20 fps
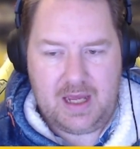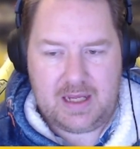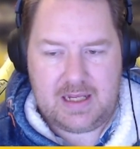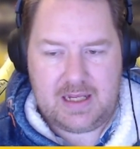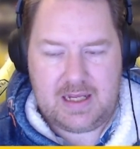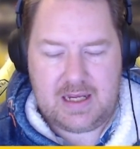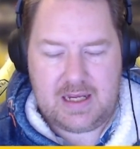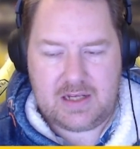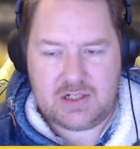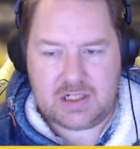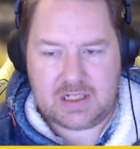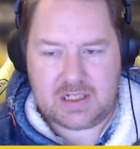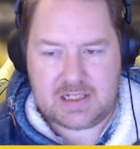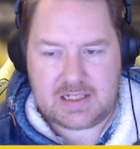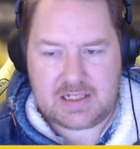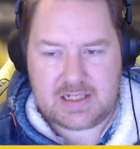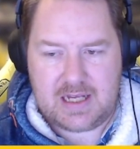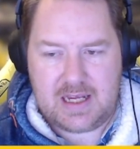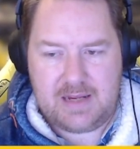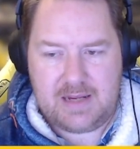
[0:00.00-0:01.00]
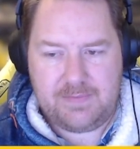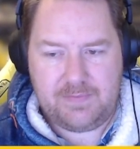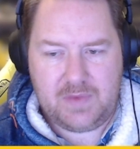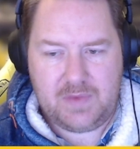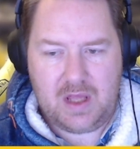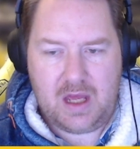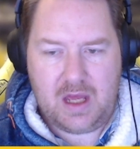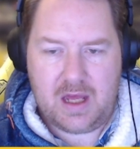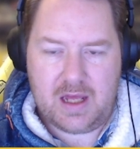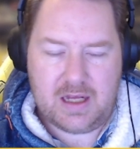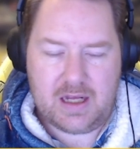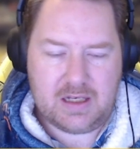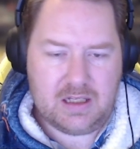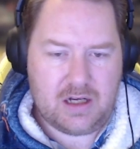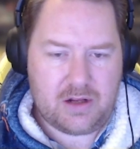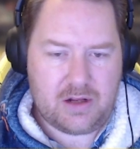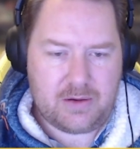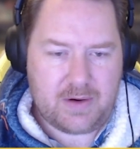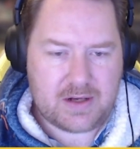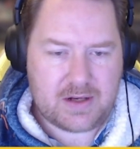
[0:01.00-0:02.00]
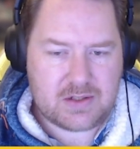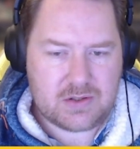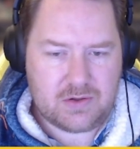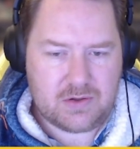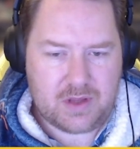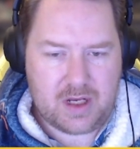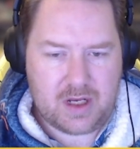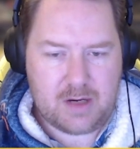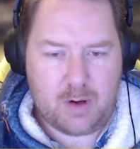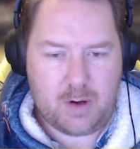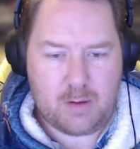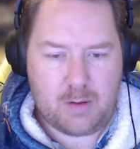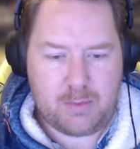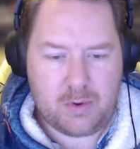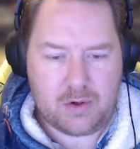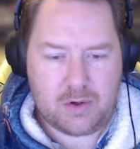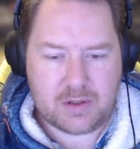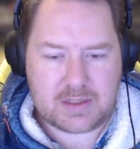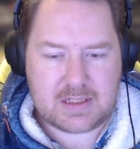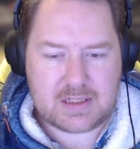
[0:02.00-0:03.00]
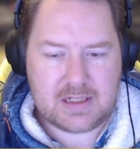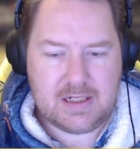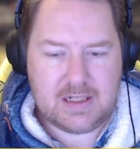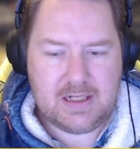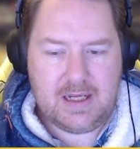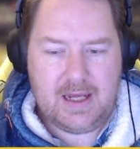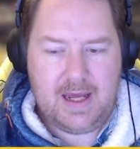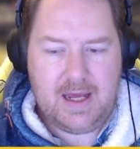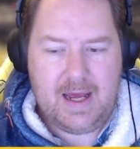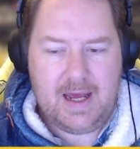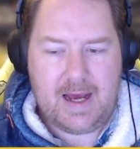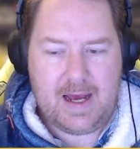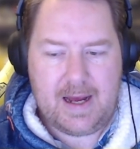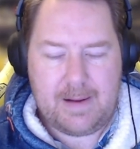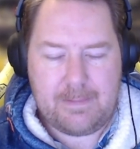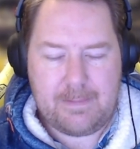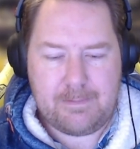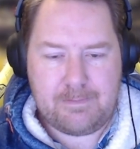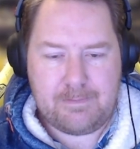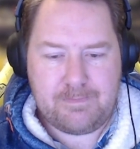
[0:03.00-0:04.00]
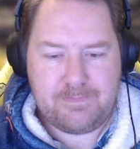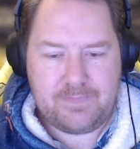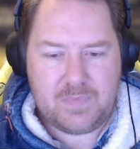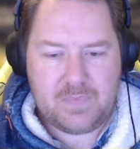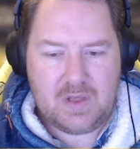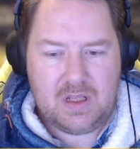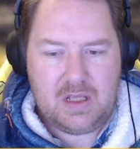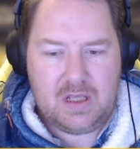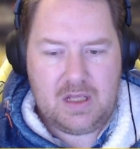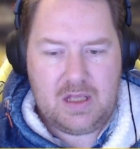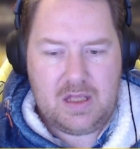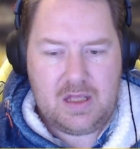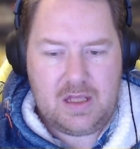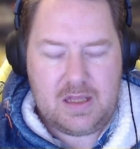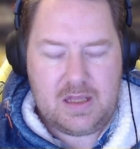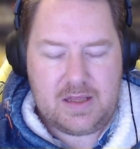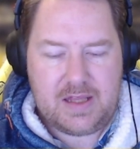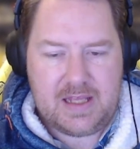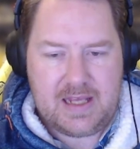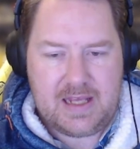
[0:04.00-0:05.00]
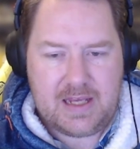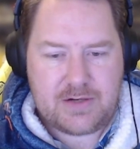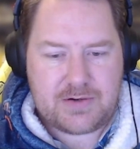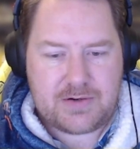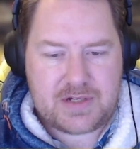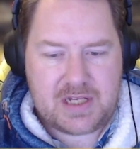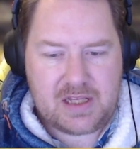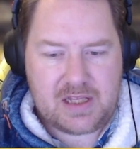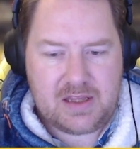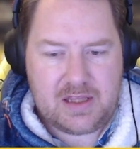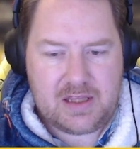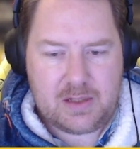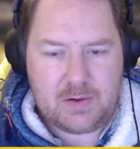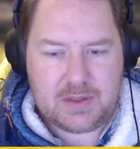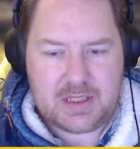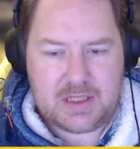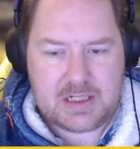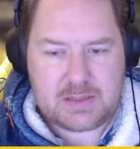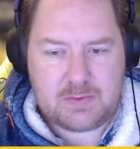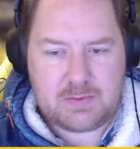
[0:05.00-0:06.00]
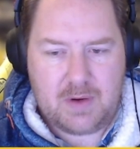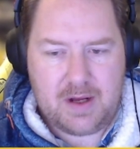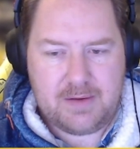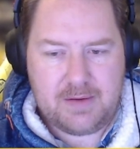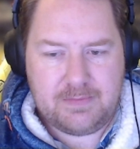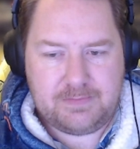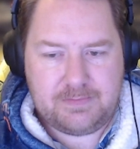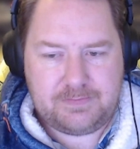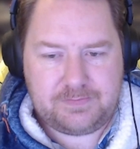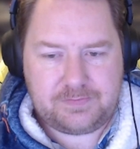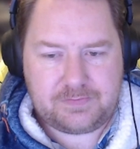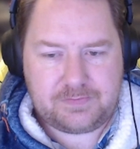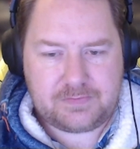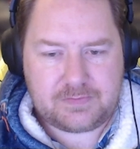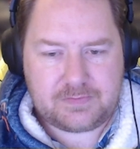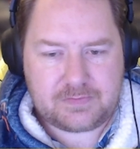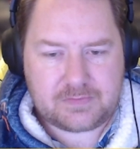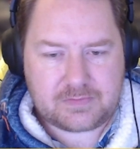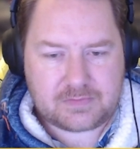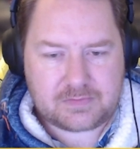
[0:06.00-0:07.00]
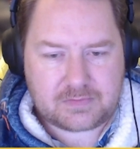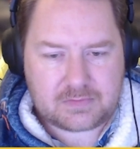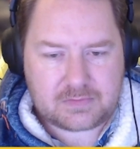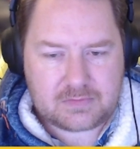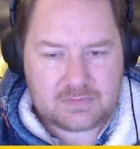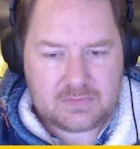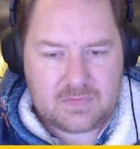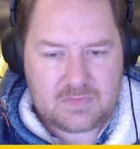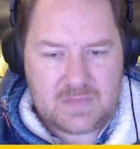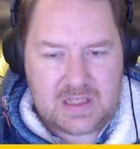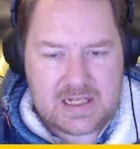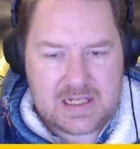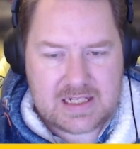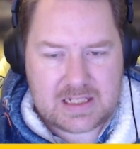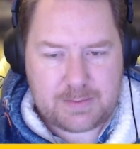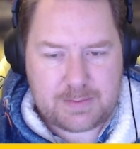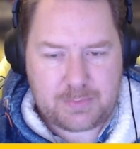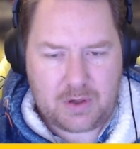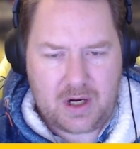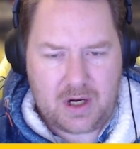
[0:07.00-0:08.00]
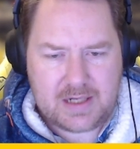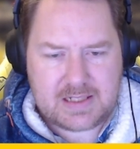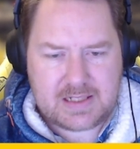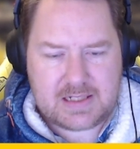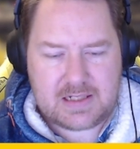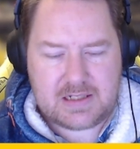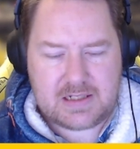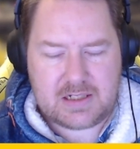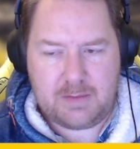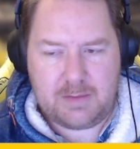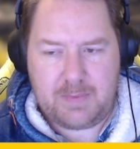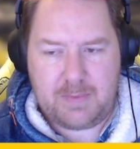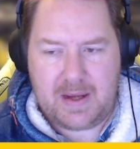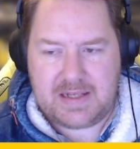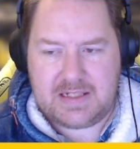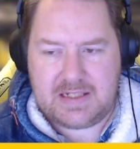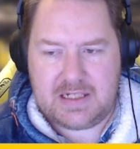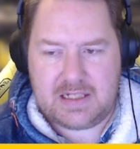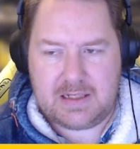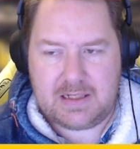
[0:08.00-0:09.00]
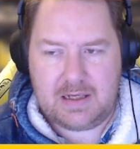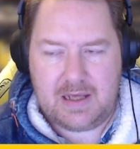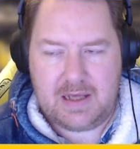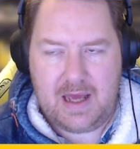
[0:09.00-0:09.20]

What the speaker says: here, as you can see. And, there are 2 Thunderbolt ports. The interesting thing with this one is the price. So the basic,